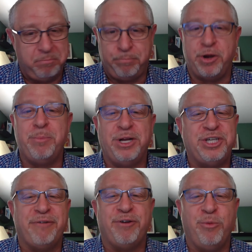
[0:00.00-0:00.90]
pretty much
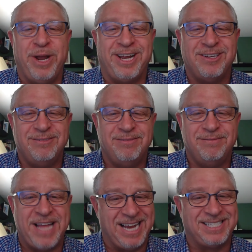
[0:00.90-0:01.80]
every week.
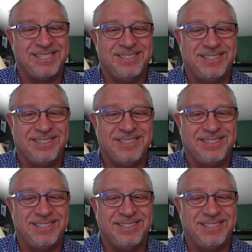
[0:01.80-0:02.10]
Thanks.